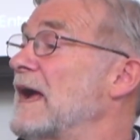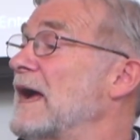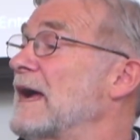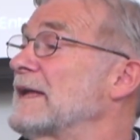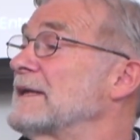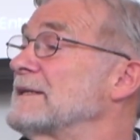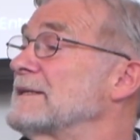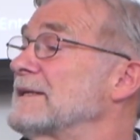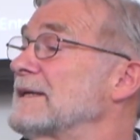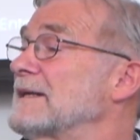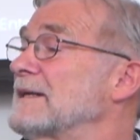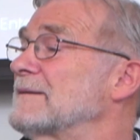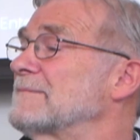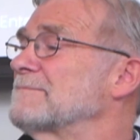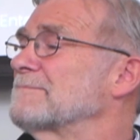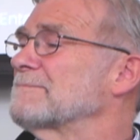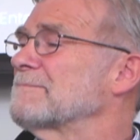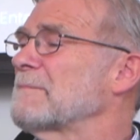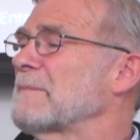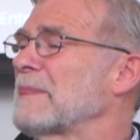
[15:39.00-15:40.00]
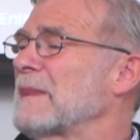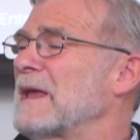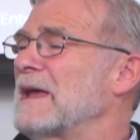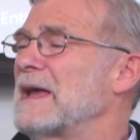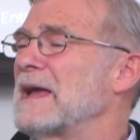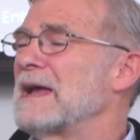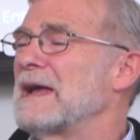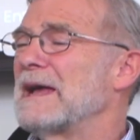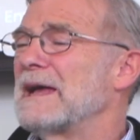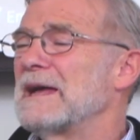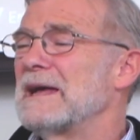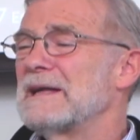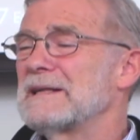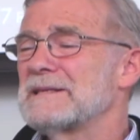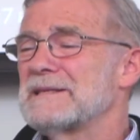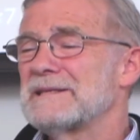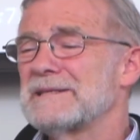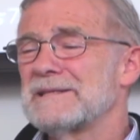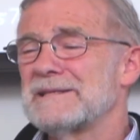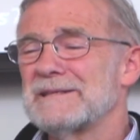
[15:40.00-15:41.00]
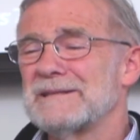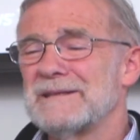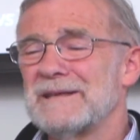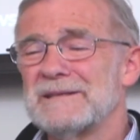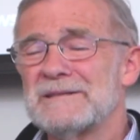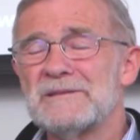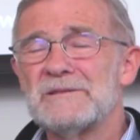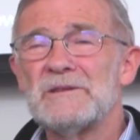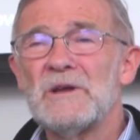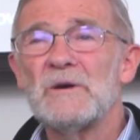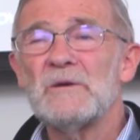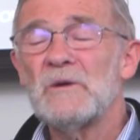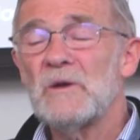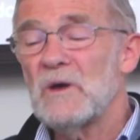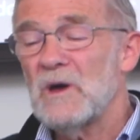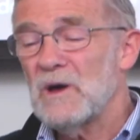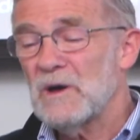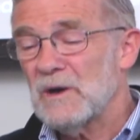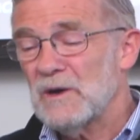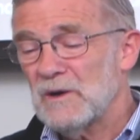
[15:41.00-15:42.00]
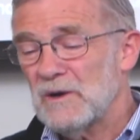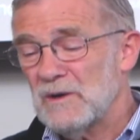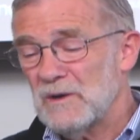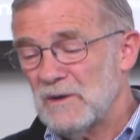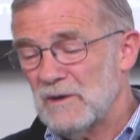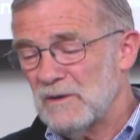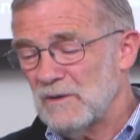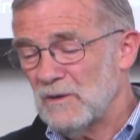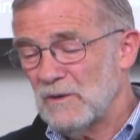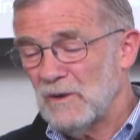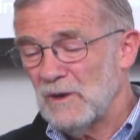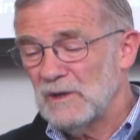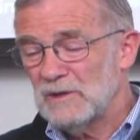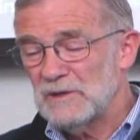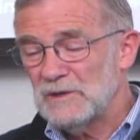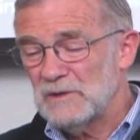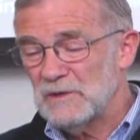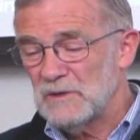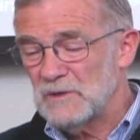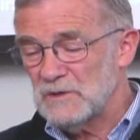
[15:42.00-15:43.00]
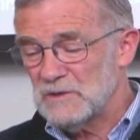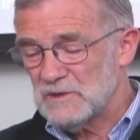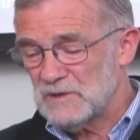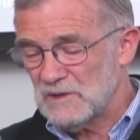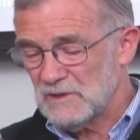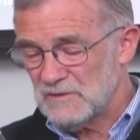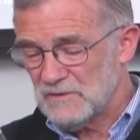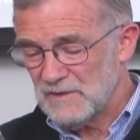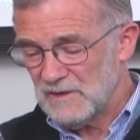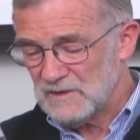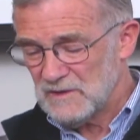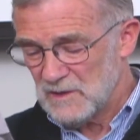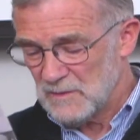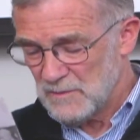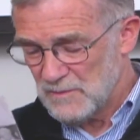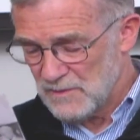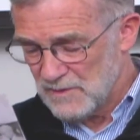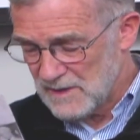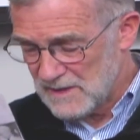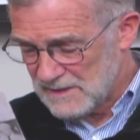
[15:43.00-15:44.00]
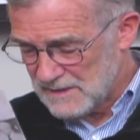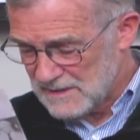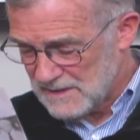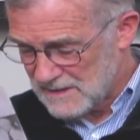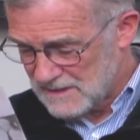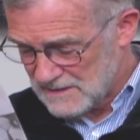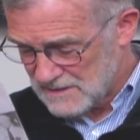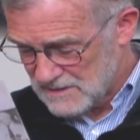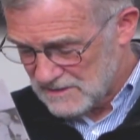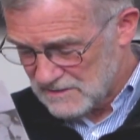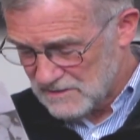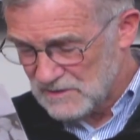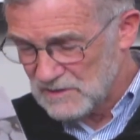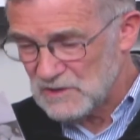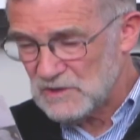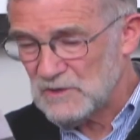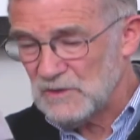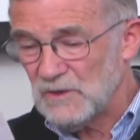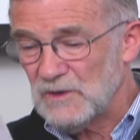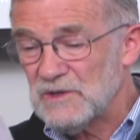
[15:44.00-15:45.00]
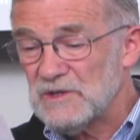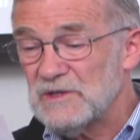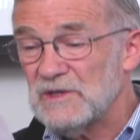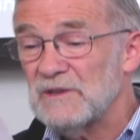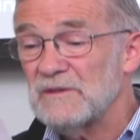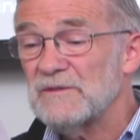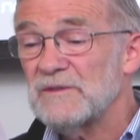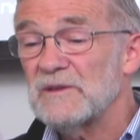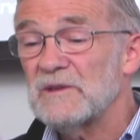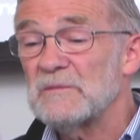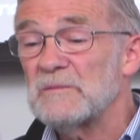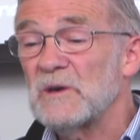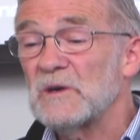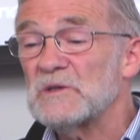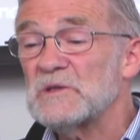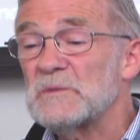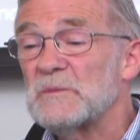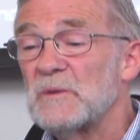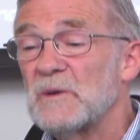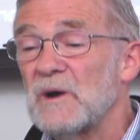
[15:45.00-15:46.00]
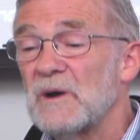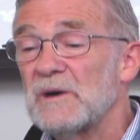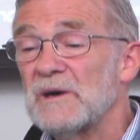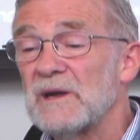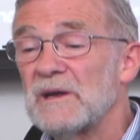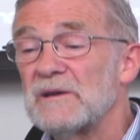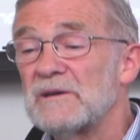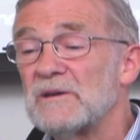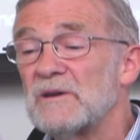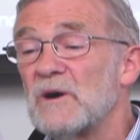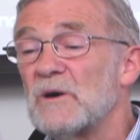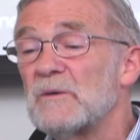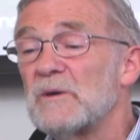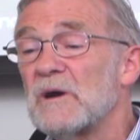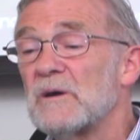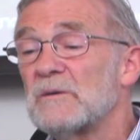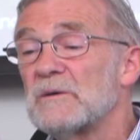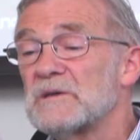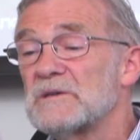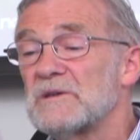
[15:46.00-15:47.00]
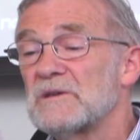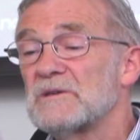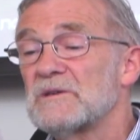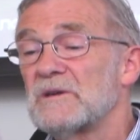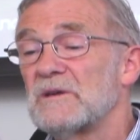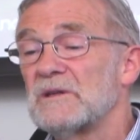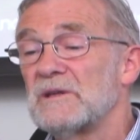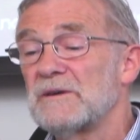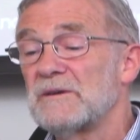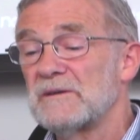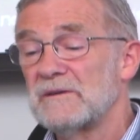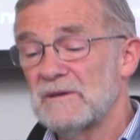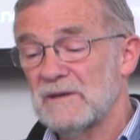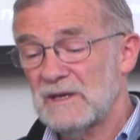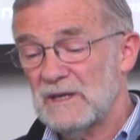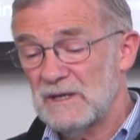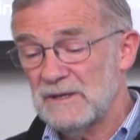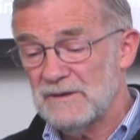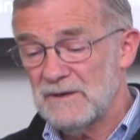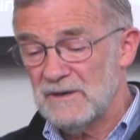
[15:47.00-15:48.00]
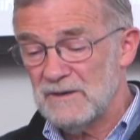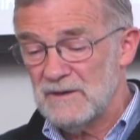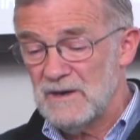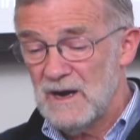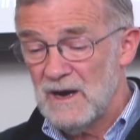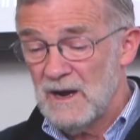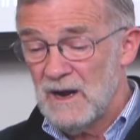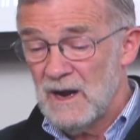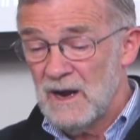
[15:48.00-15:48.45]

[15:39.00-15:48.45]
And uh, it's, it's no longer all the news that's fit to print. It's a distortion for the most part, and nowhere was this clear, clearer.